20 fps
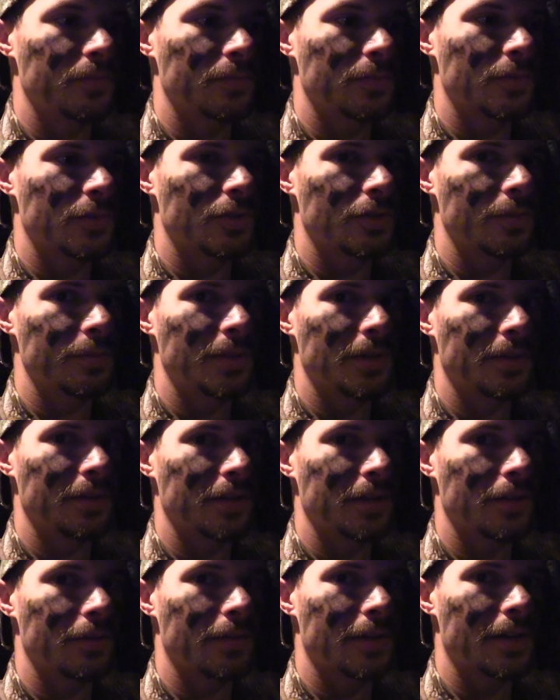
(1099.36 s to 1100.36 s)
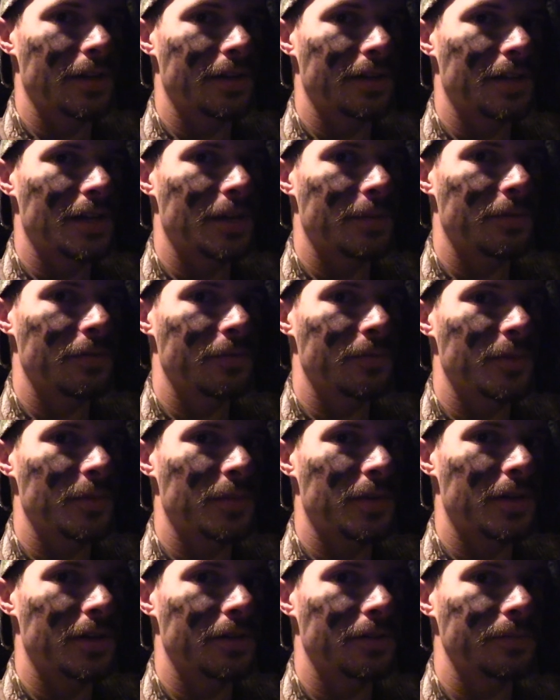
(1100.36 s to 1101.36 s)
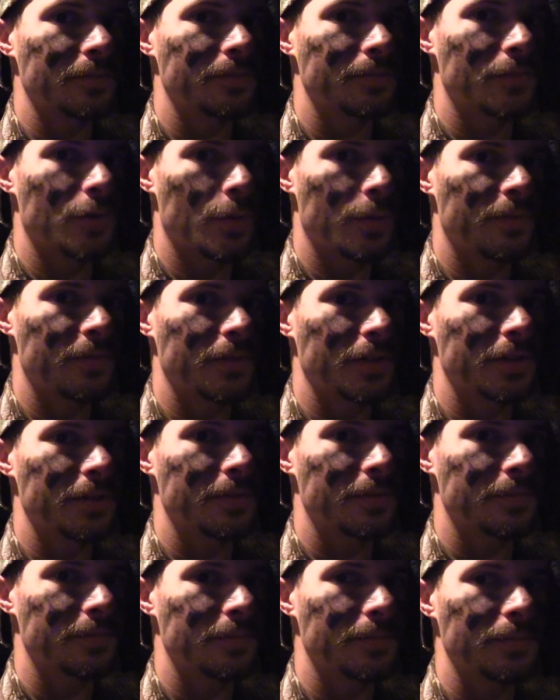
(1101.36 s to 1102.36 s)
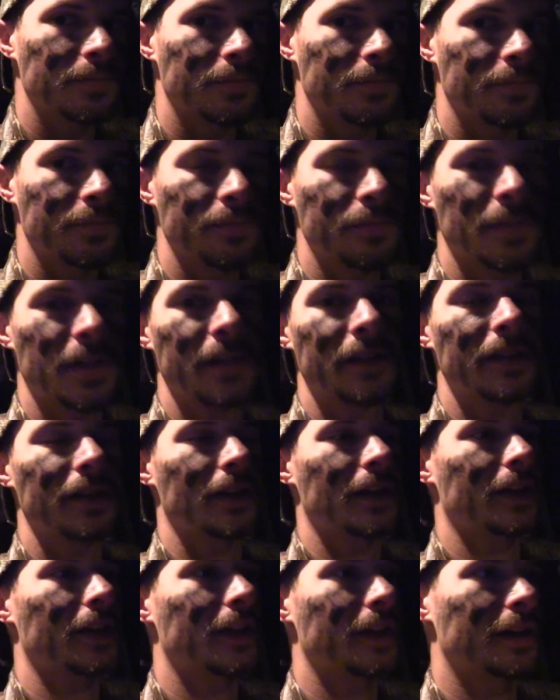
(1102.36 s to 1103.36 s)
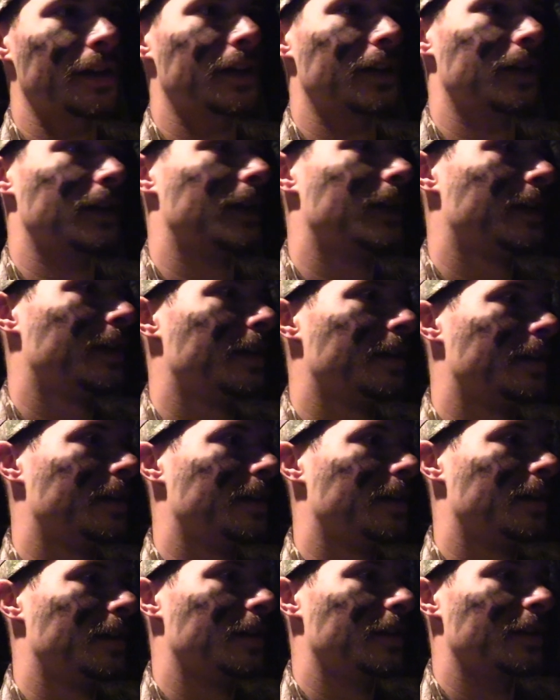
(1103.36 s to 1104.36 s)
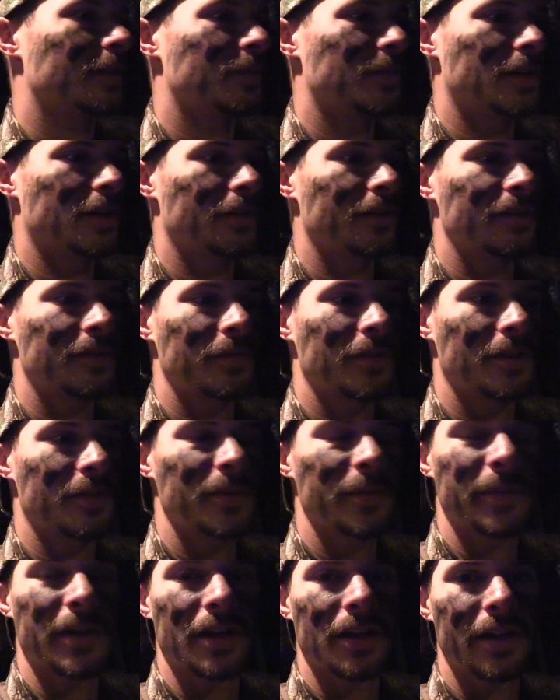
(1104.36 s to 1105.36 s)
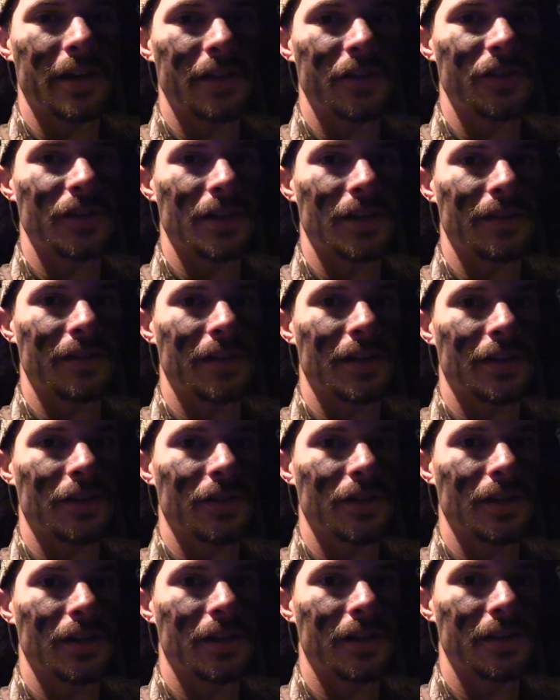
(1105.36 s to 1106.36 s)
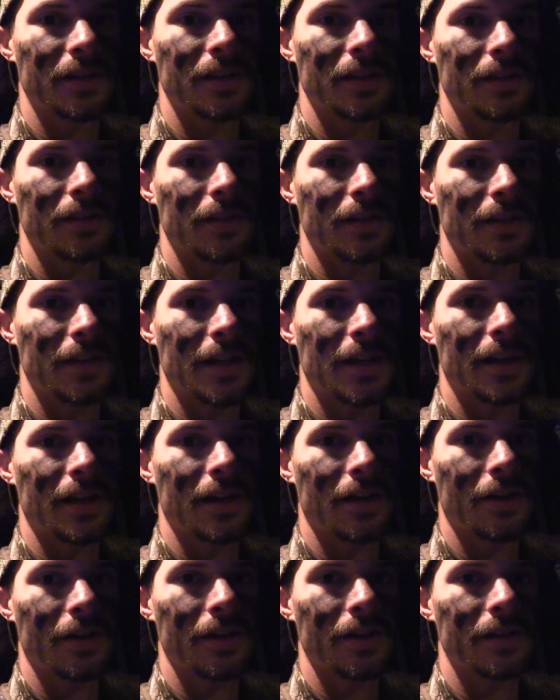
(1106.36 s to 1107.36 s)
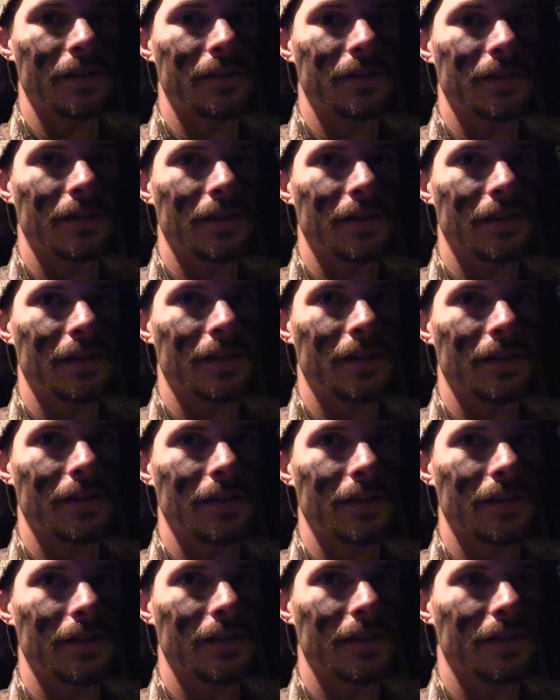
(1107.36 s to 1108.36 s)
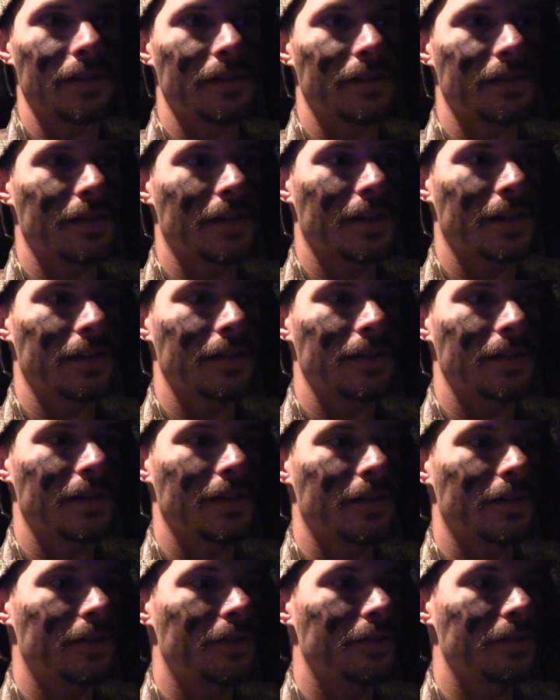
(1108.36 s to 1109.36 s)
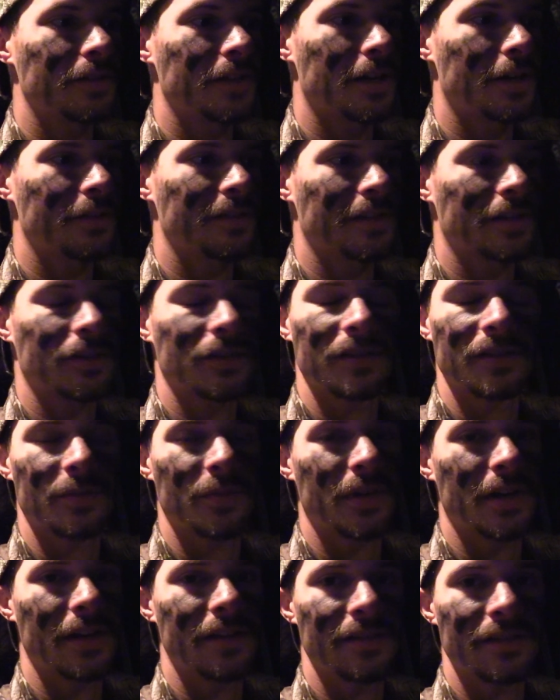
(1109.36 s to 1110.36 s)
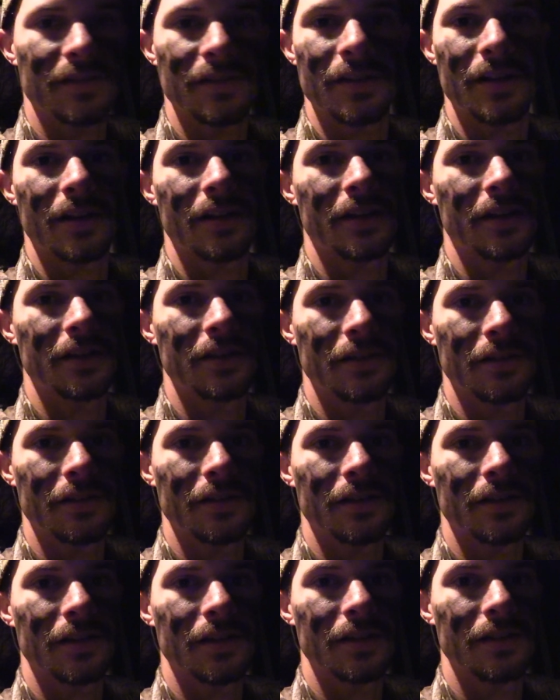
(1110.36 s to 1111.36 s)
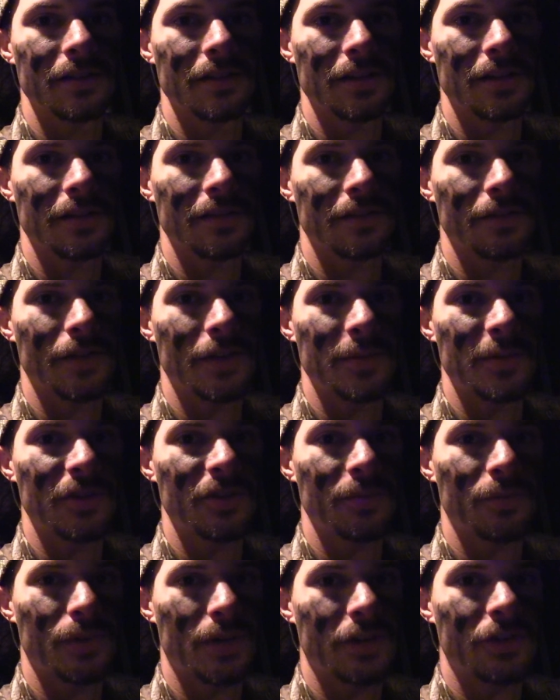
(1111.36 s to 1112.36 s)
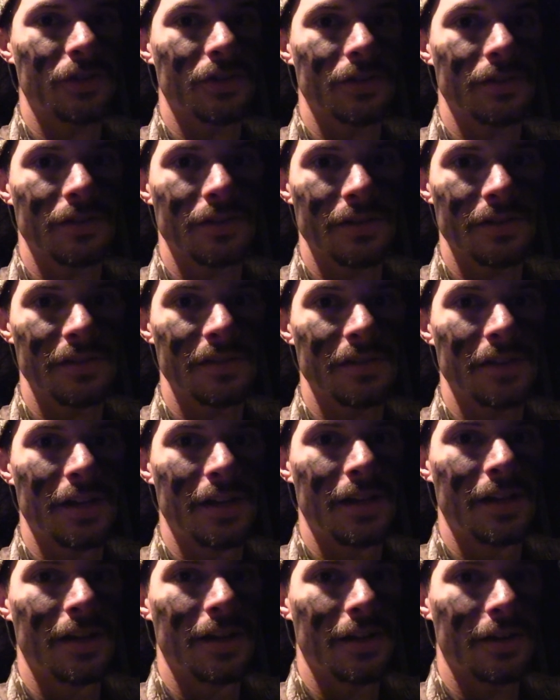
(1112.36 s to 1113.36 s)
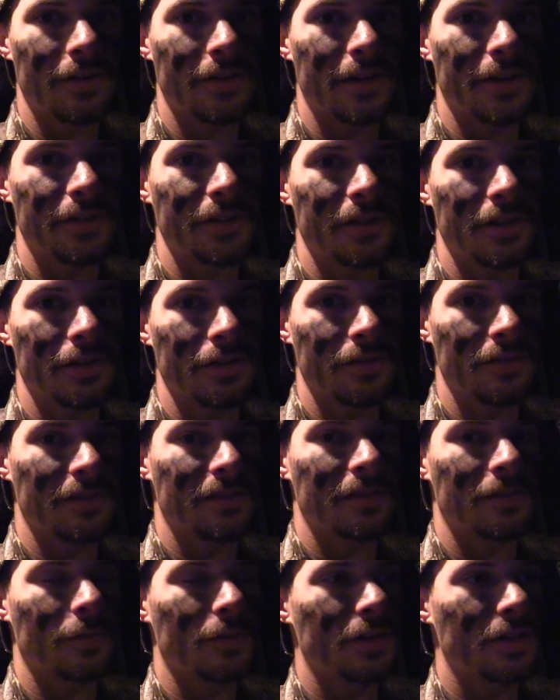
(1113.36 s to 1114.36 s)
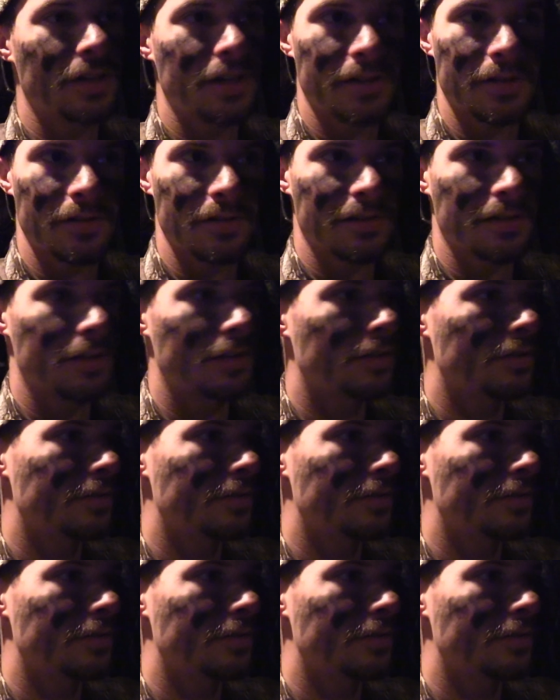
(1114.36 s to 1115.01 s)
should be able to get right on top of him tomorrow, hopefully. But I think tomorrow is going to be my last chance to actually hunt in that area, because I could tell, I was actually surprised I saw a deer tonight because of how much pressure there is around here. There's squirrel hunters all